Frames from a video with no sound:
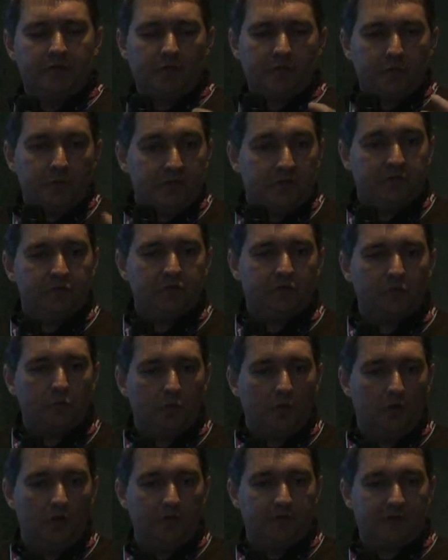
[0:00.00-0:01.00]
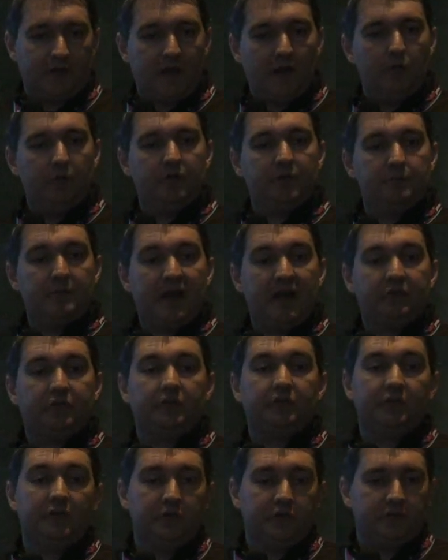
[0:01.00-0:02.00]
other regions of the world that Howard
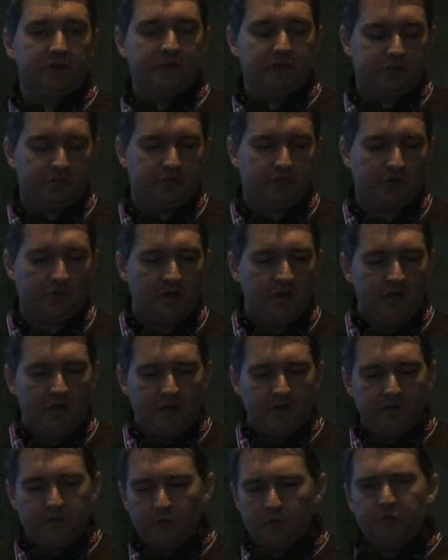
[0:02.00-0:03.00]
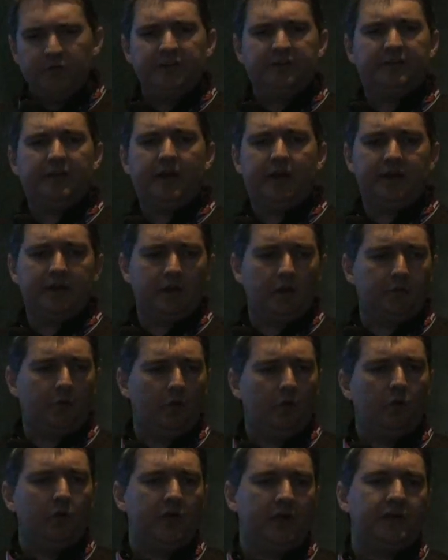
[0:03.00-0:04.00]
imagined in his literature, is a retelling of
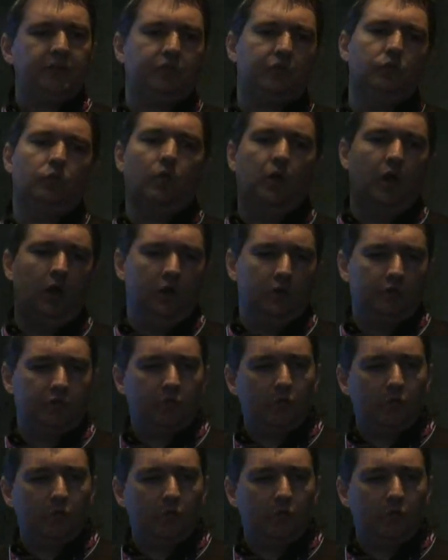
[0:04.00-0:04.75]
our own ancient world.